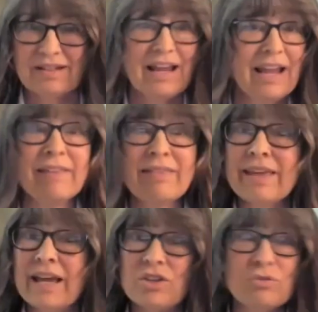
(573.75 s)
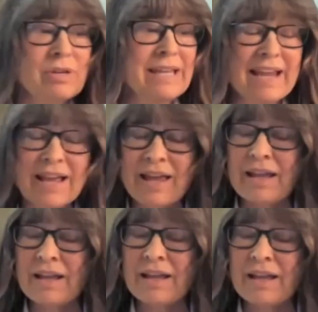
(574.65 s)
and that you
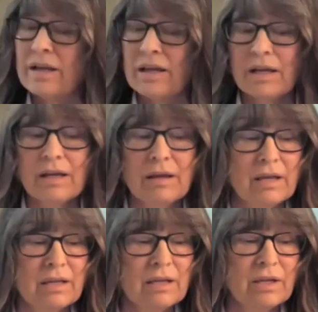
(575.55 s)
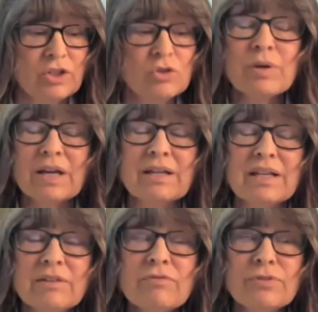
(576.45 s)
can
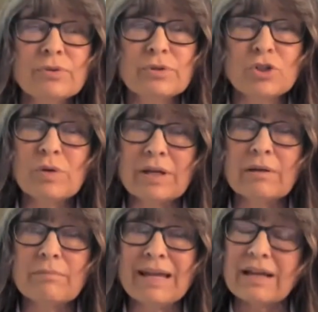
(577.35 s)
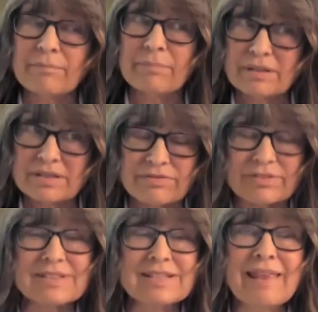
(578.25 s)
influence, you can make a big
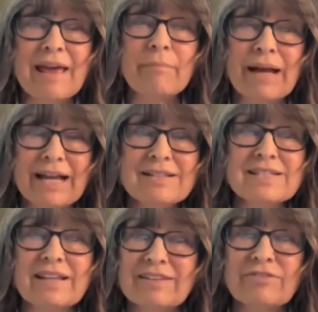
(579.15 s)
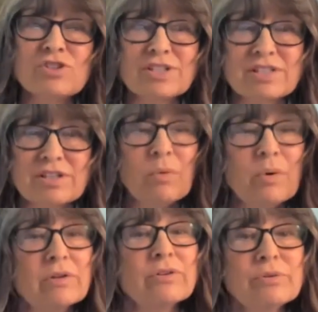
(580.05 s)
difference in that mindset if you just know
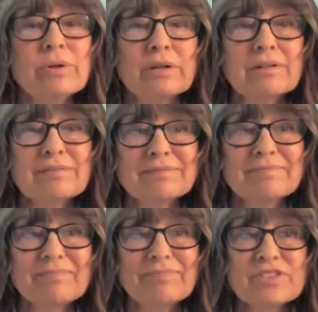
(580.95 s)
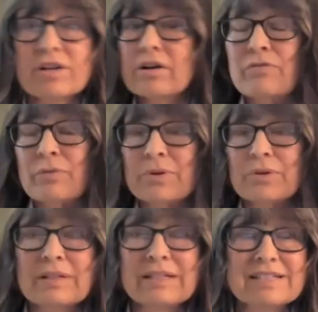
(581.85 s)
what you're doing, starting from the
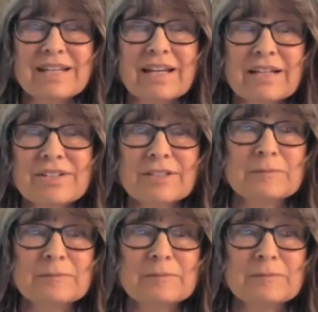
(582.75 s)
earliest age.